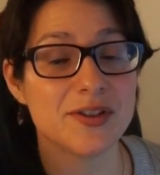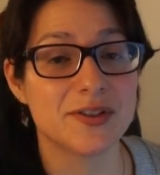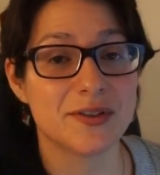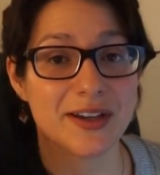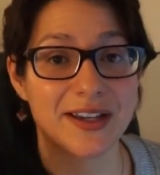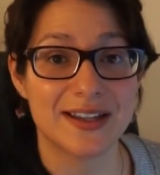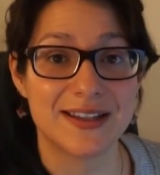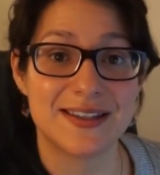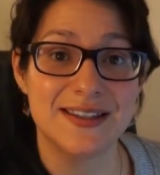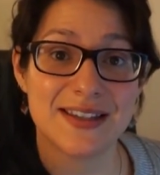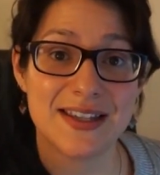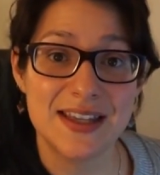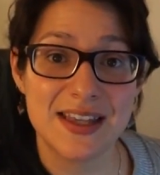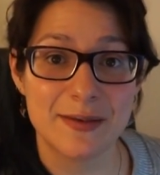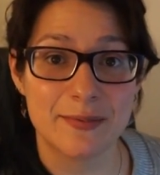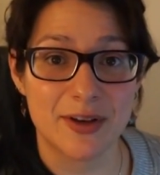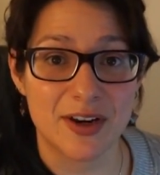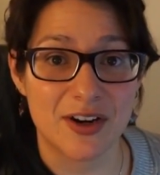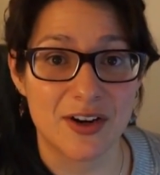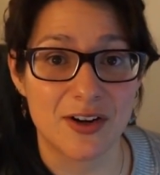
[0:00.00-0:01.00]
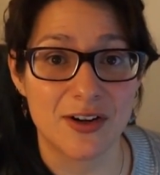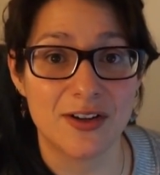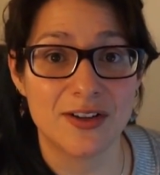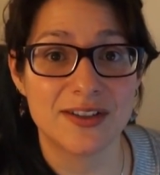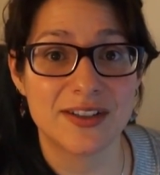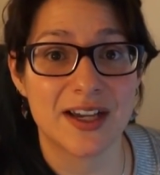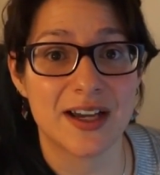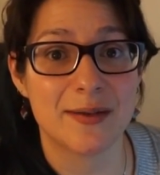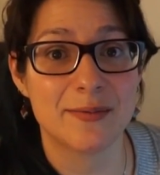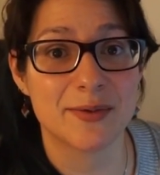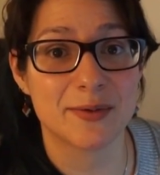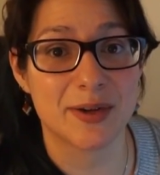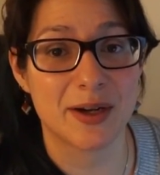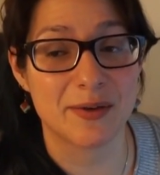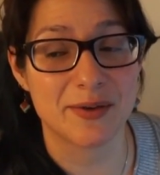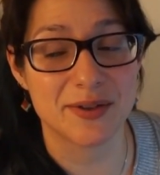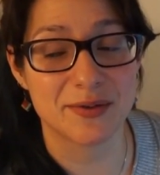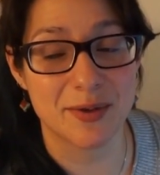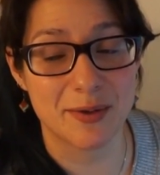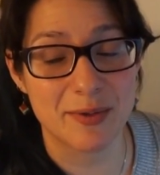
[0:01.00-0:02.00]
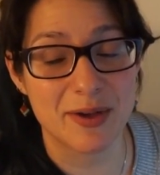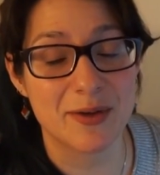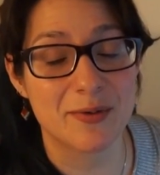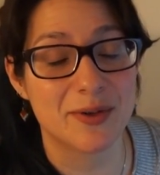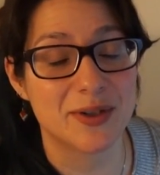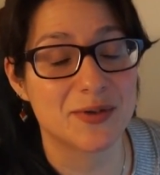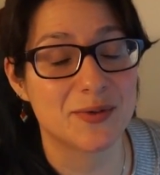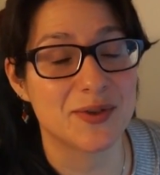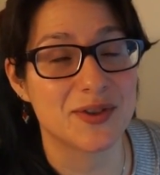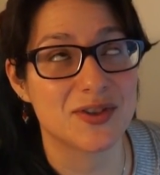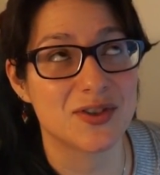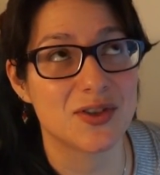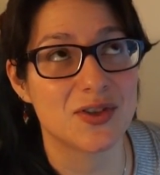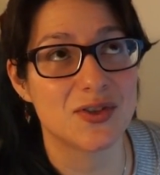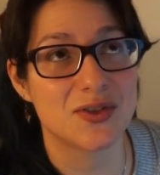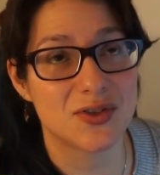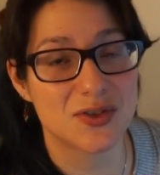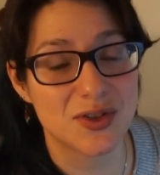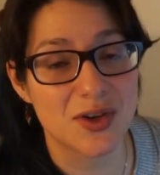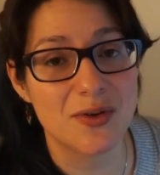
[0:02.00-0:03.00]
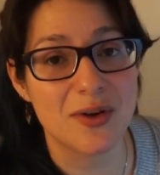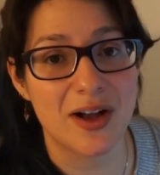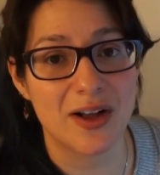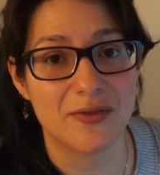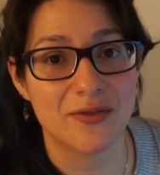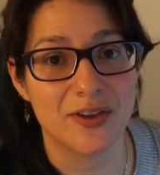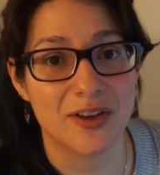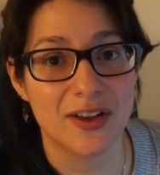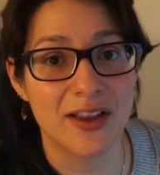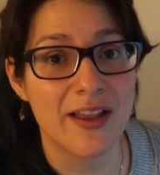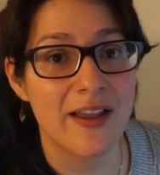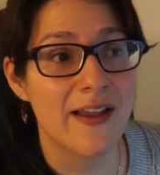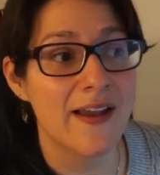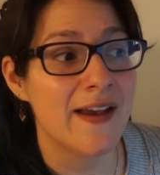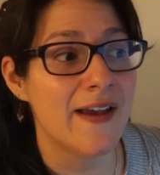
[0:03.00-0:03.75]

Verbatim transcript: so I could see them at all times when I was swimming, which was so helpful.